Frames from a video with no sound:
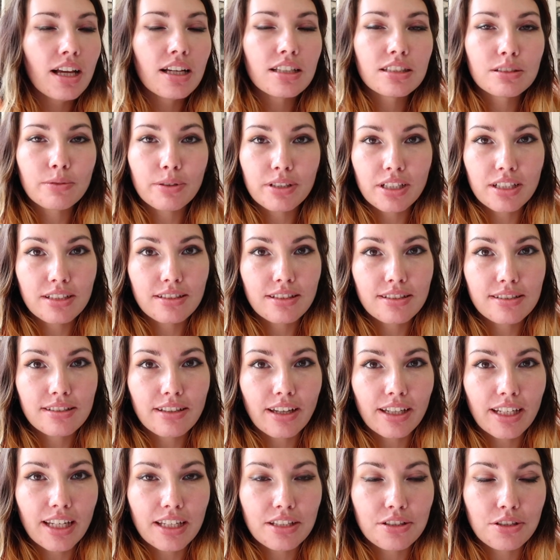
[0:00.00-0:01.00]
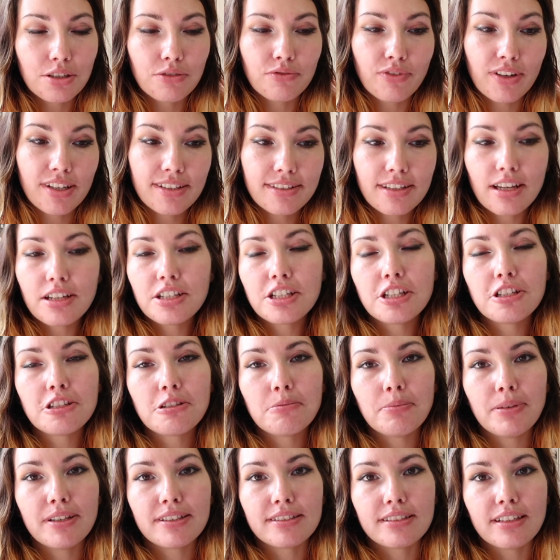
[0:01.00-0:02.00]
So I just decided to research into
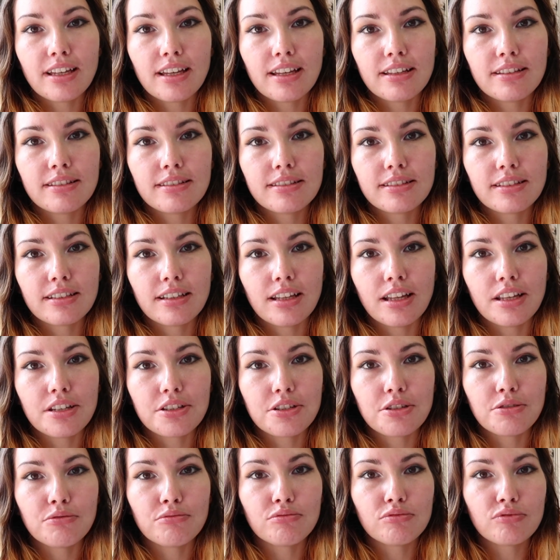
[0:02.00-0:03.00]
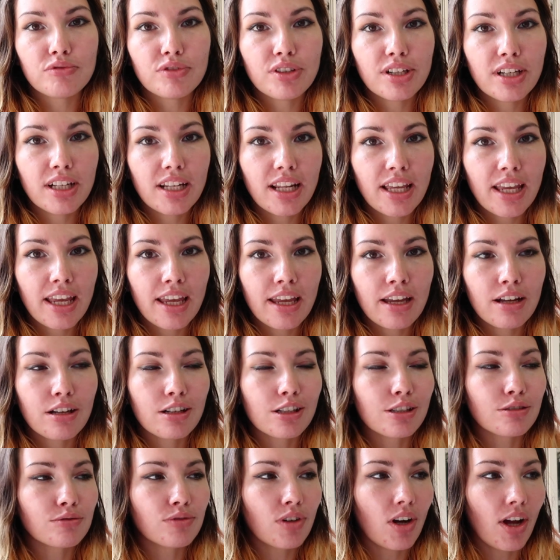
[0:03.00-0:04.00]
business and to really
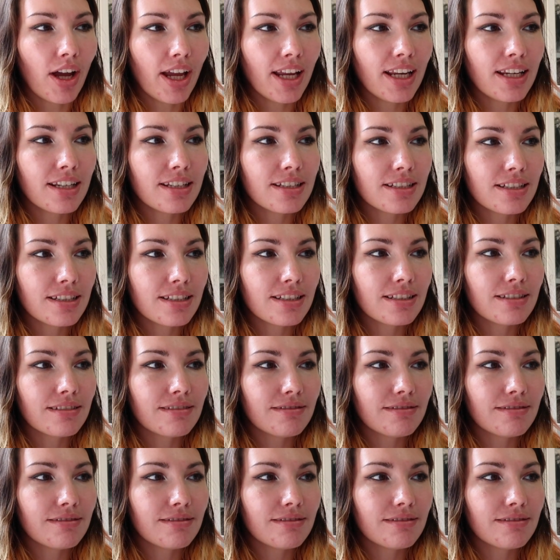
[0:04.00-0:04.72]
grind